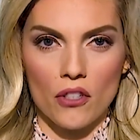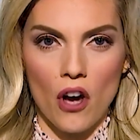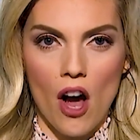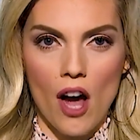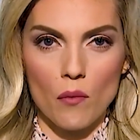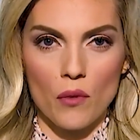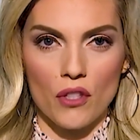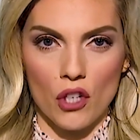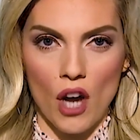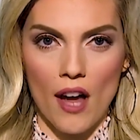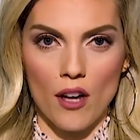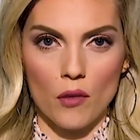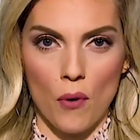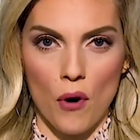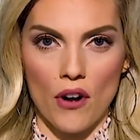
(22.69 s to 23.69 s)
caught with
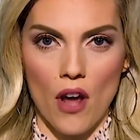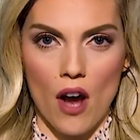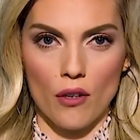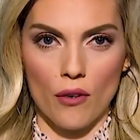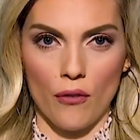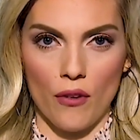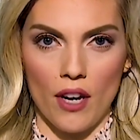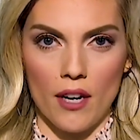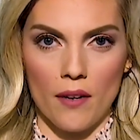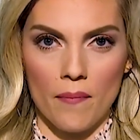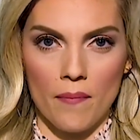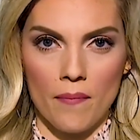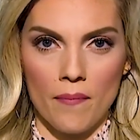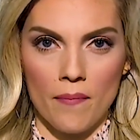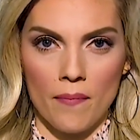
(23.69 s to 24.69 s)
child pornography
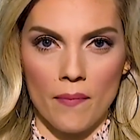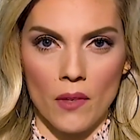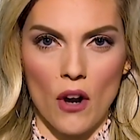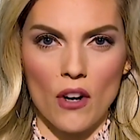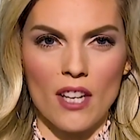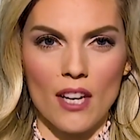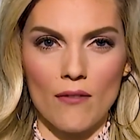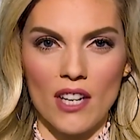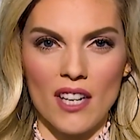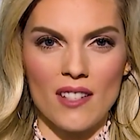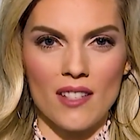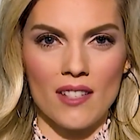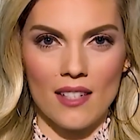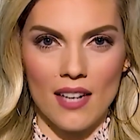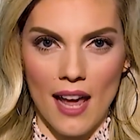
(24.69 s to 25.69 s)
are given a
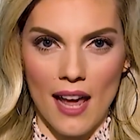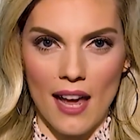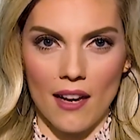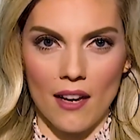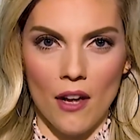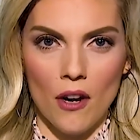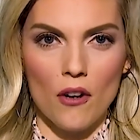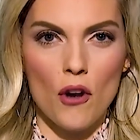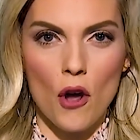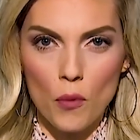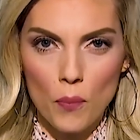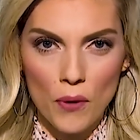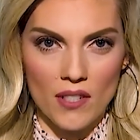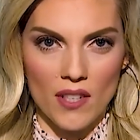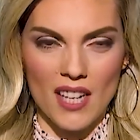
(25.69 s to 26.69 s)
stay.
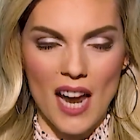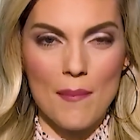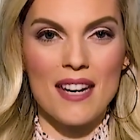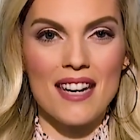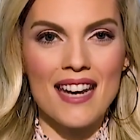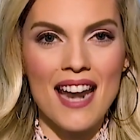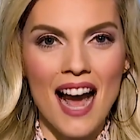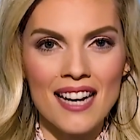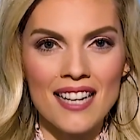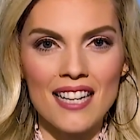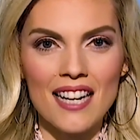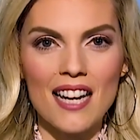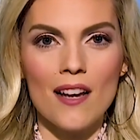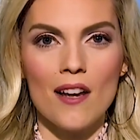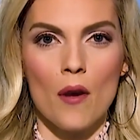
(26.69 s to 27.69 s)
No prison time,
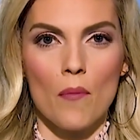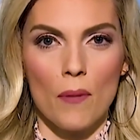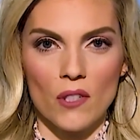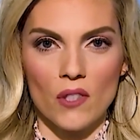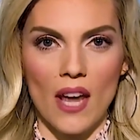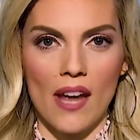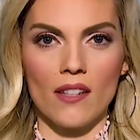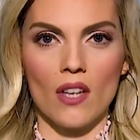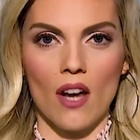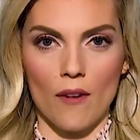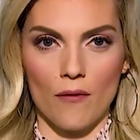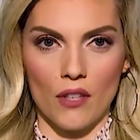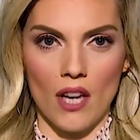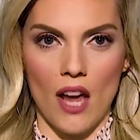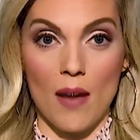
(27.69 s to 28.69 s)
90%
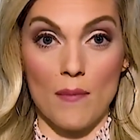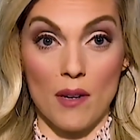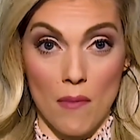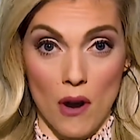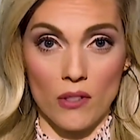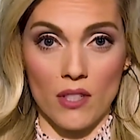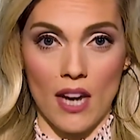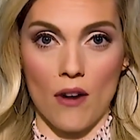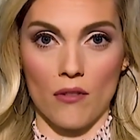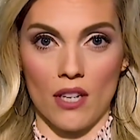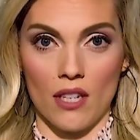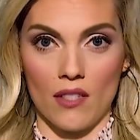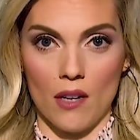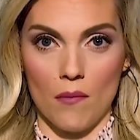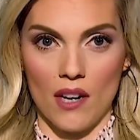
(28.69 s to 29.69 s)
of the time in most
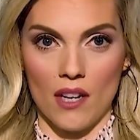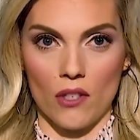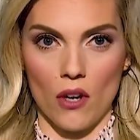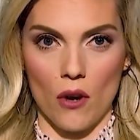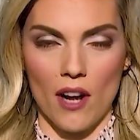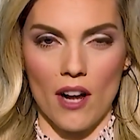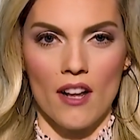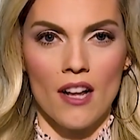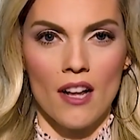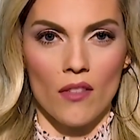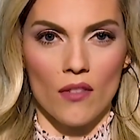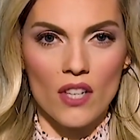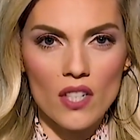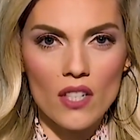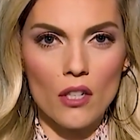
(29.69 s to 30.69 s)
counties in Minnesota.
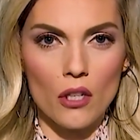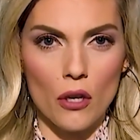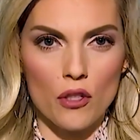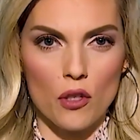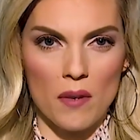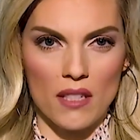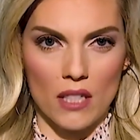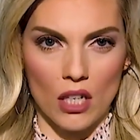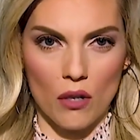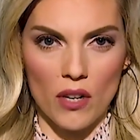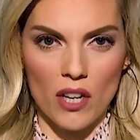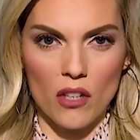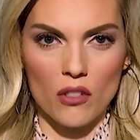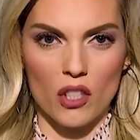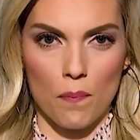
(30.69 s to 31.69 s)
This includes
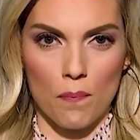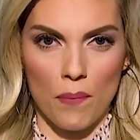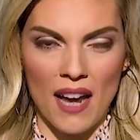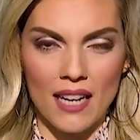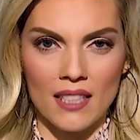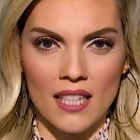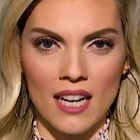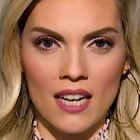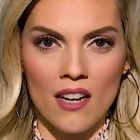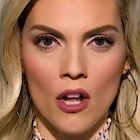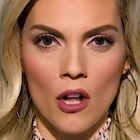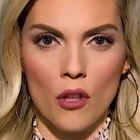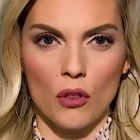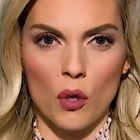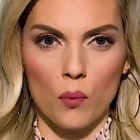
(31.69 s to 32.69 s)
material depicting
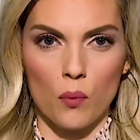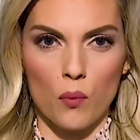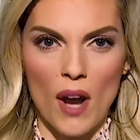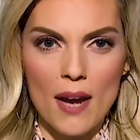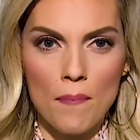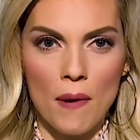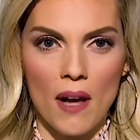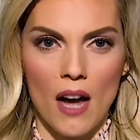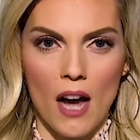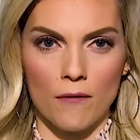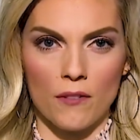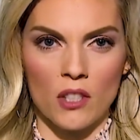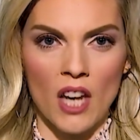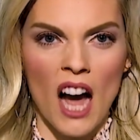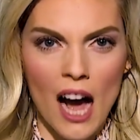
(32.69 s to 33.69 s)
the rape
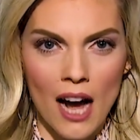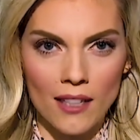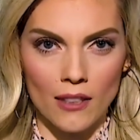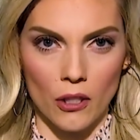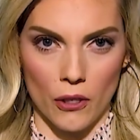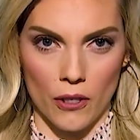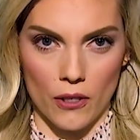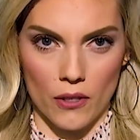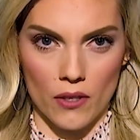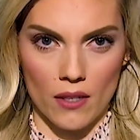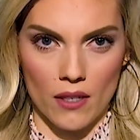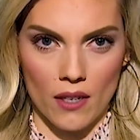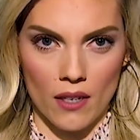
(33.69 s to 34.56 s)
of toddlers.